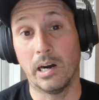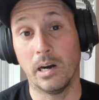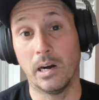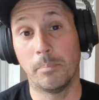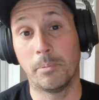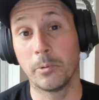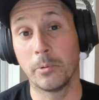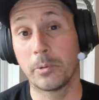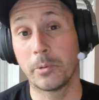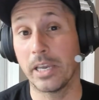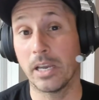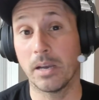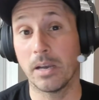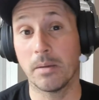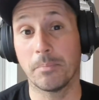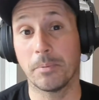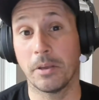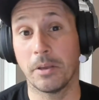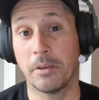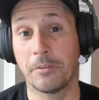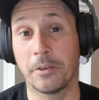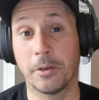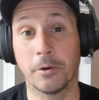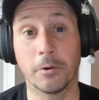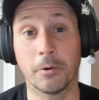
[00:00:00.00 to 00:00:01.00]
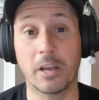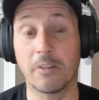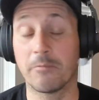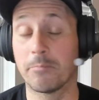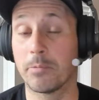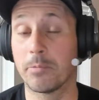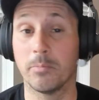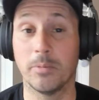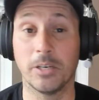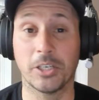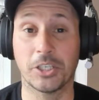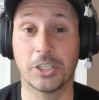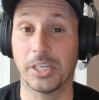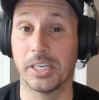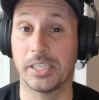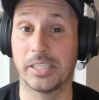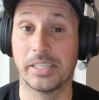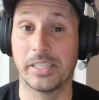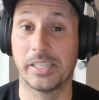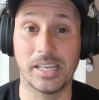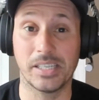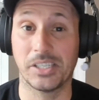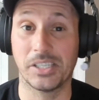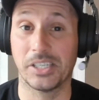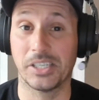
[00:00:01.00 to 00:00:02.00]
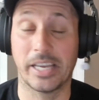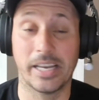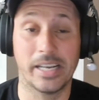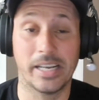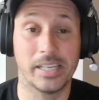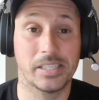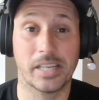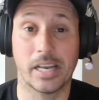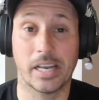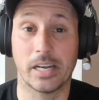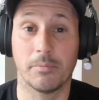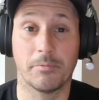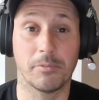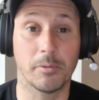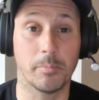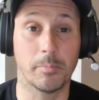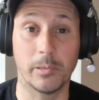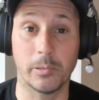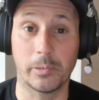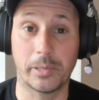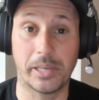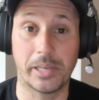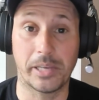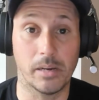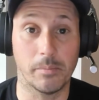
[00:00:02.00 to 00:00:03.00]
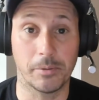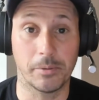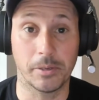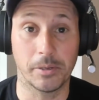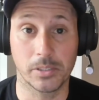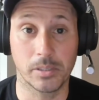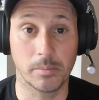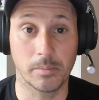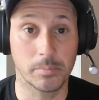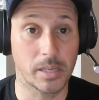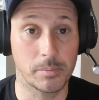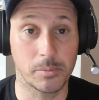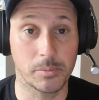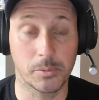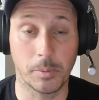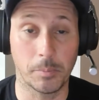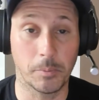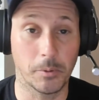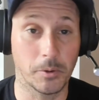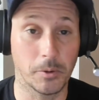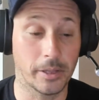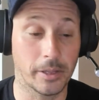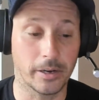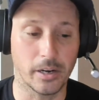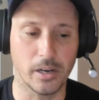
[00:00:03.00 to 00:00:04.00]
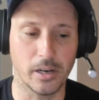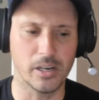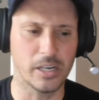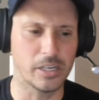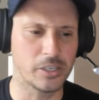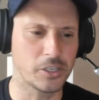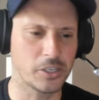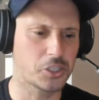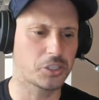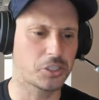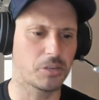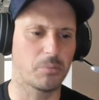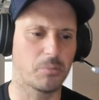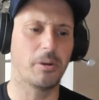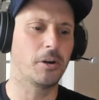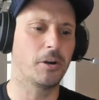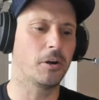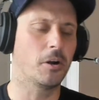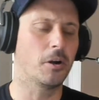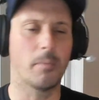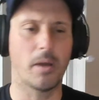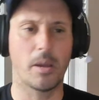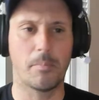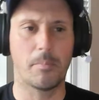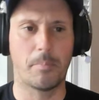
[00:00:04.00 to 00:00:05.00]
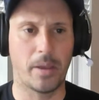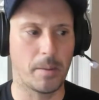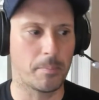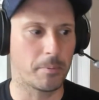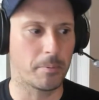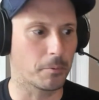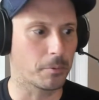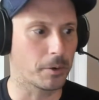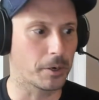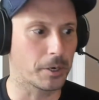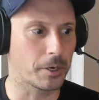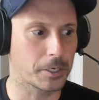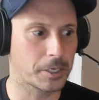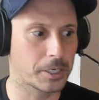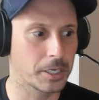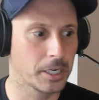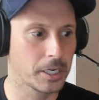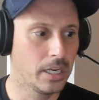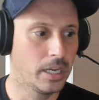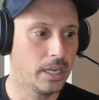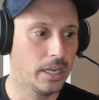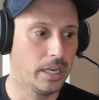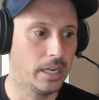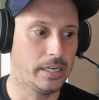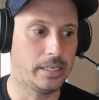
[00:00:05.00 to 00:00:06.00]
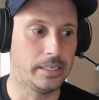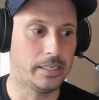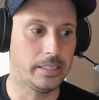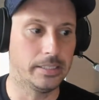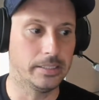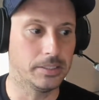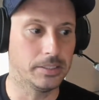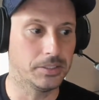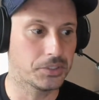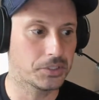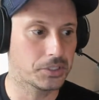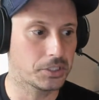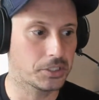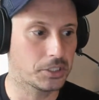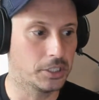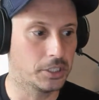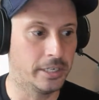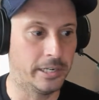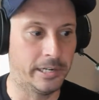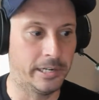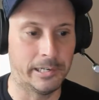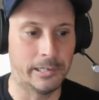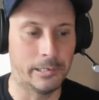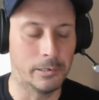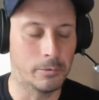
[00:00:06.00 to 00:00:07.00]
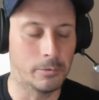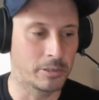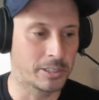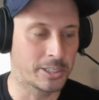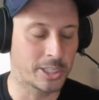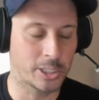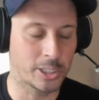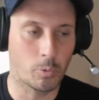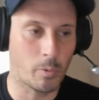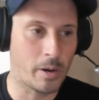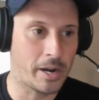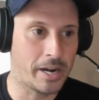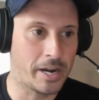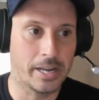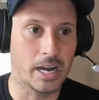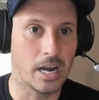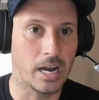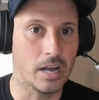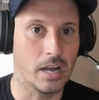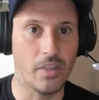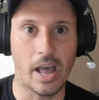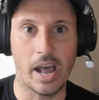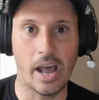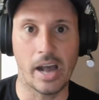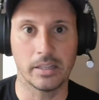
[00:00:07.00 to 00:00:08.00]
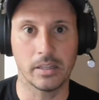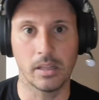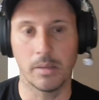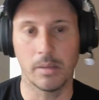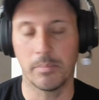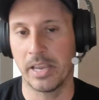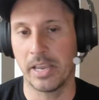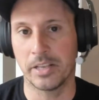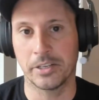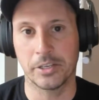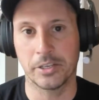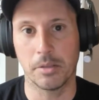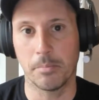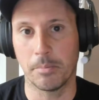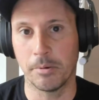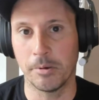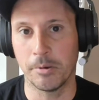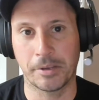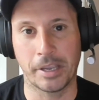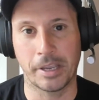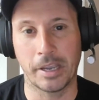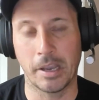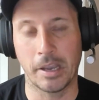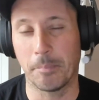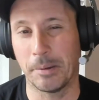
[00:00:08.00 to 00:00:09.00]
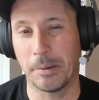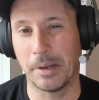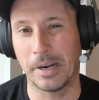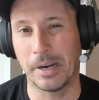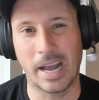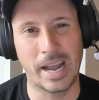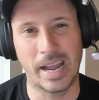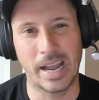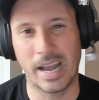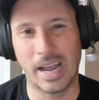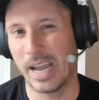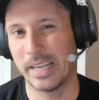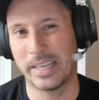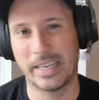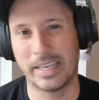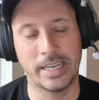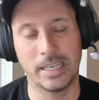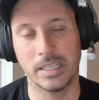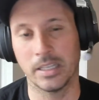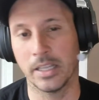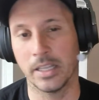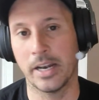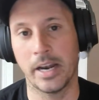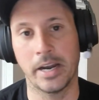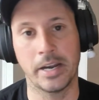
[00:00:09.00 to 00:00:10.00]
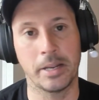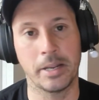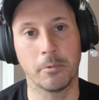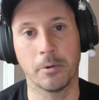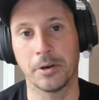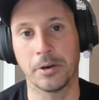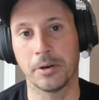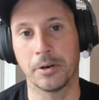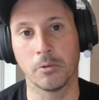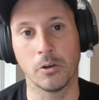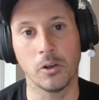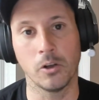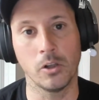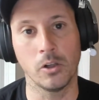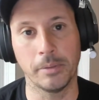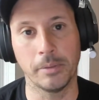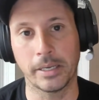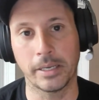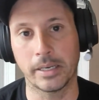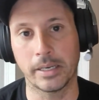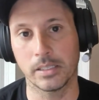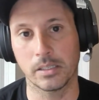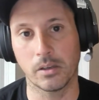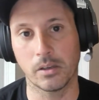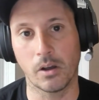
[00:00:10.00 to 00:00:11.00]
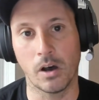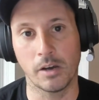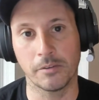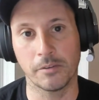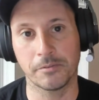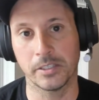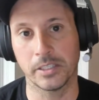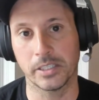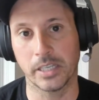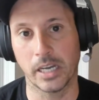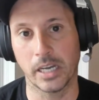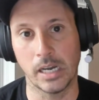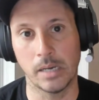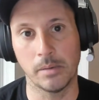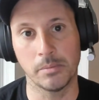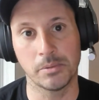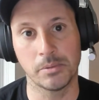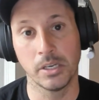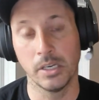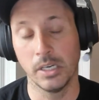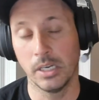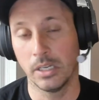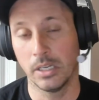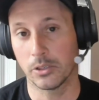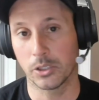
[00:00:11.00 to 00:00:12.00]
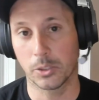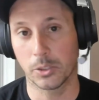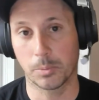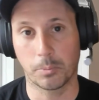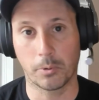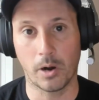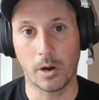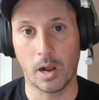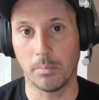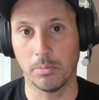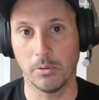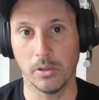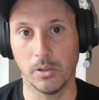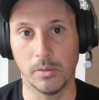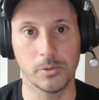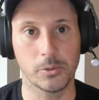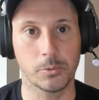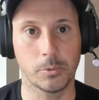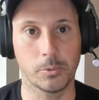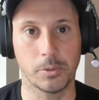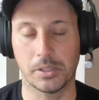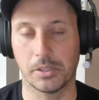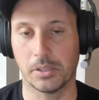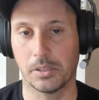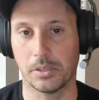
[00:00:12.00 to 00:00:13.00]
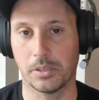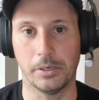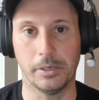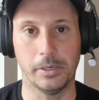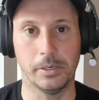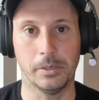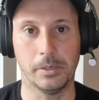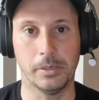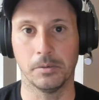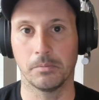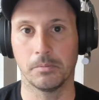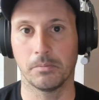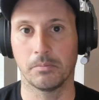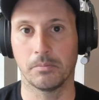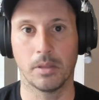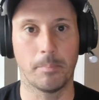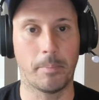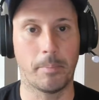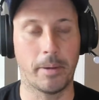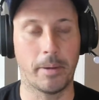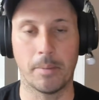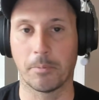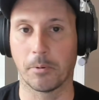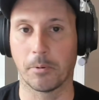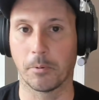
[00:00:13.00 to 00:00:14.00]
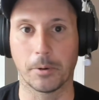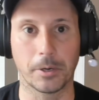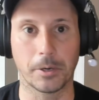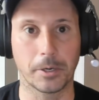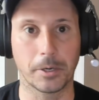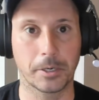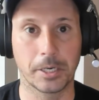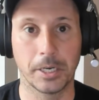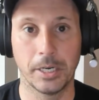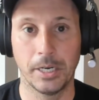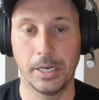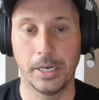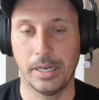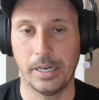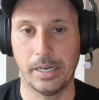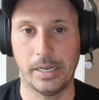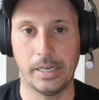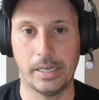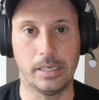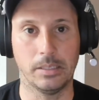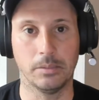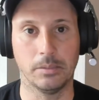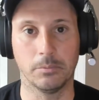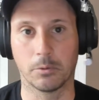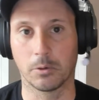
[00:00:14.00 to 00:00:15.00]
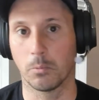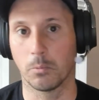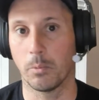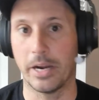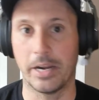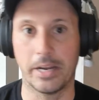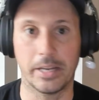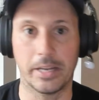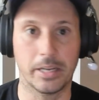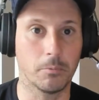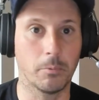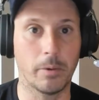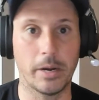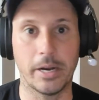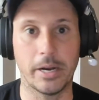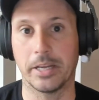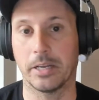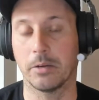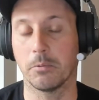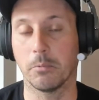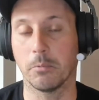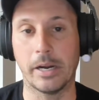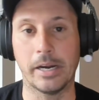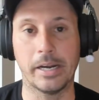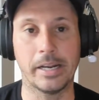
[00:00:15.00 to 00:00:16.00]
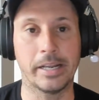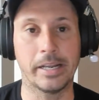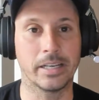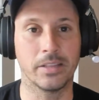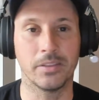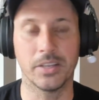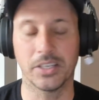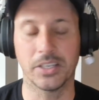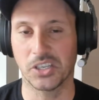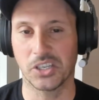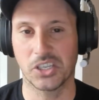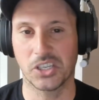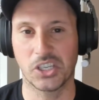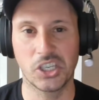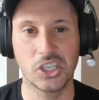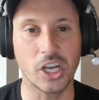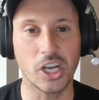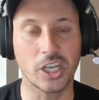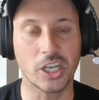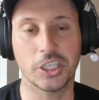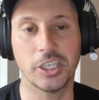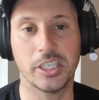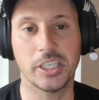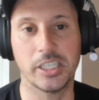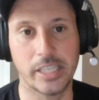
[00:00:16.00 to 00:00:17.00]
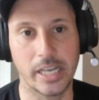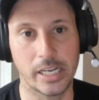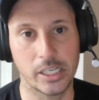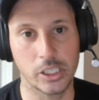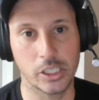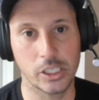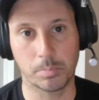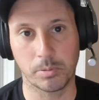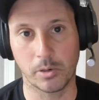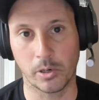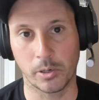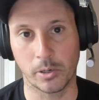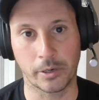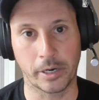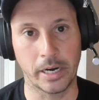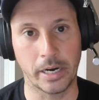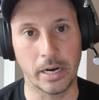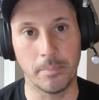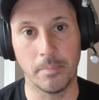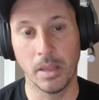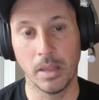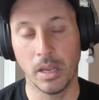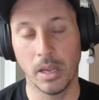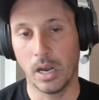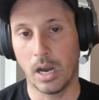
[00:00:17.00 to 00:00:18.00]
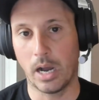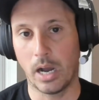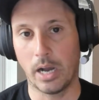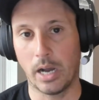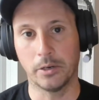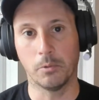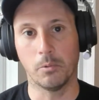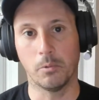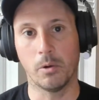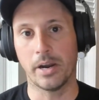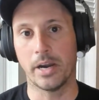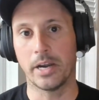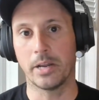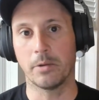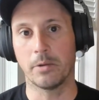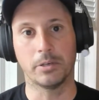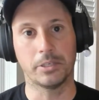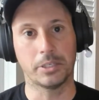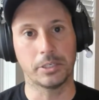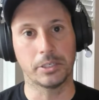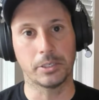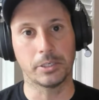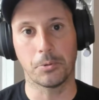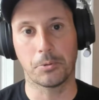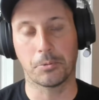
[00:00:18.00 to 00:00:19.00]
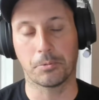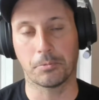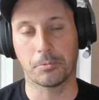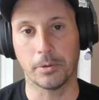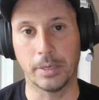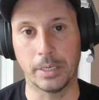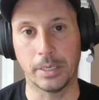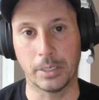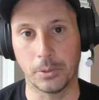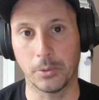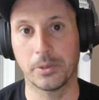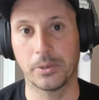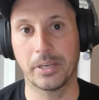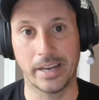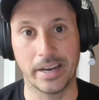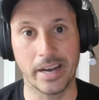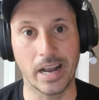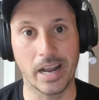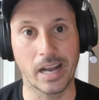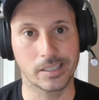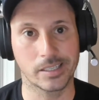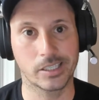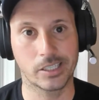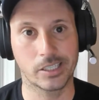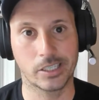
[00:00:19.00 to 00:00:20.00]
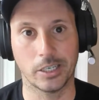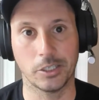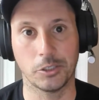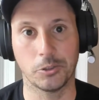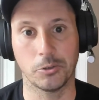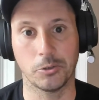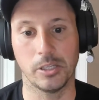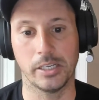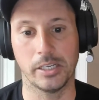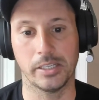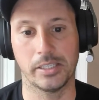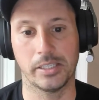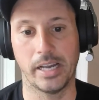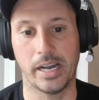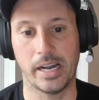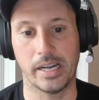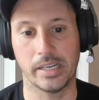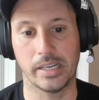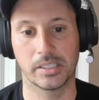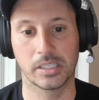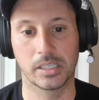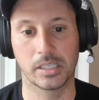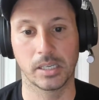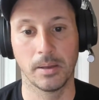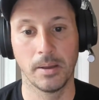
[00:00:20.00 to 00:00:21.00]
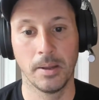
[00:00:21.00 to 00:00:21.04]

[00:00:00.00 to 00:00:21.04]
Boot camp, if you don't have permission to test, you can't sign up for boot camp. Sometimes people are like, oh, I just submitted all my paperwork and, we're just waiting on that. Let me into the boot camp. And I can't let anyone enroll because oftentimes there's problems with, the paperwork and we're waiting and waiting and waiting. And this is such an intense program. I don't want anyone to go through it who cannot schedule a test.